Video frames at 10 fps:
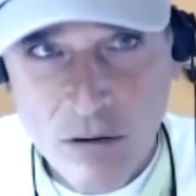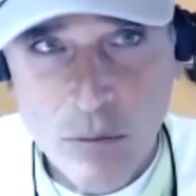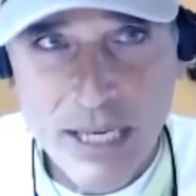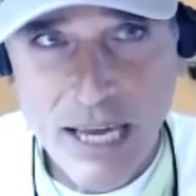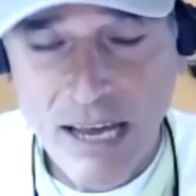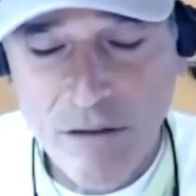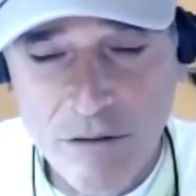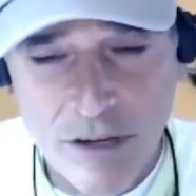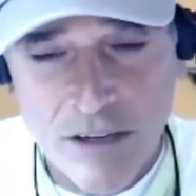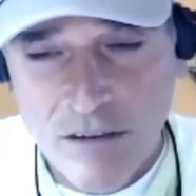we
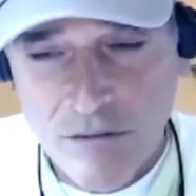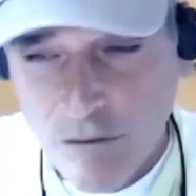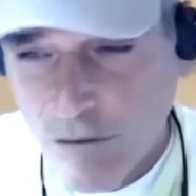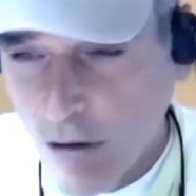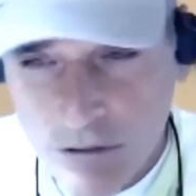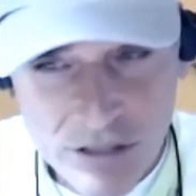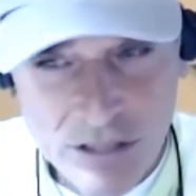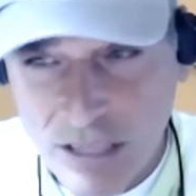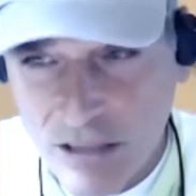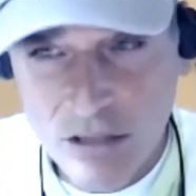have folks
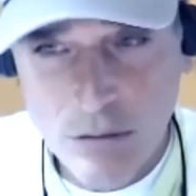in the